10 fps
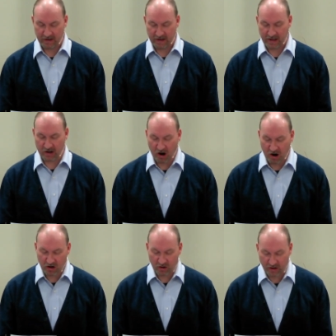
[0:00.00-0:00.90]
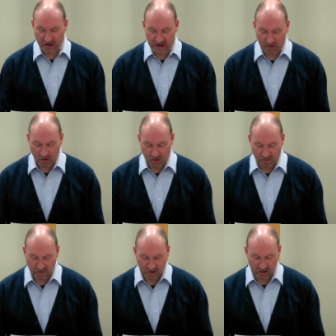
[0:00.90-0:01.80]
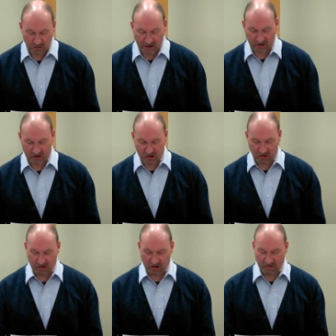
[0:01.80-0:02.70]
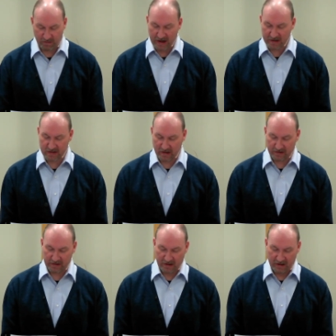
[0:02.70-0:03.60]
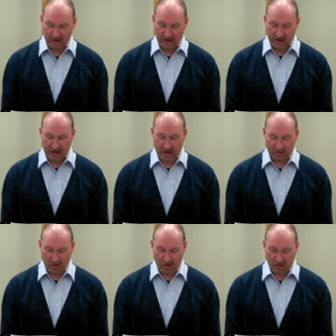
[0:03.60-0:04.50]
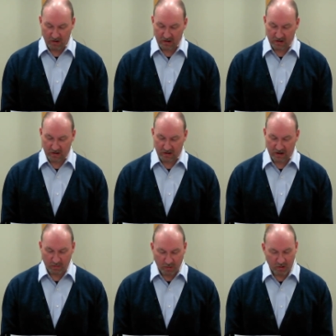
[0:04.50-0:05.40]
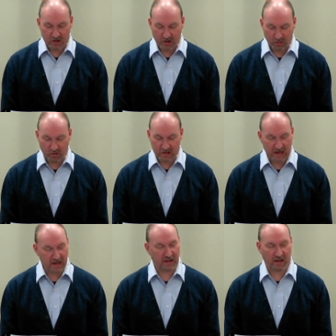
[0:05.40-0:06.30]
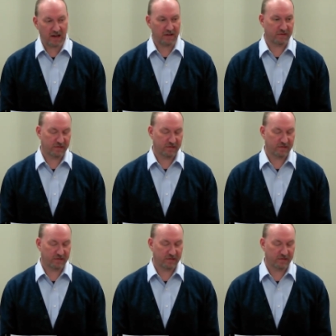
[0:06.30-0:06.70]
In an article that he wrote for the New England Journal of Medicine, he wrote, In abortion, we're taking life.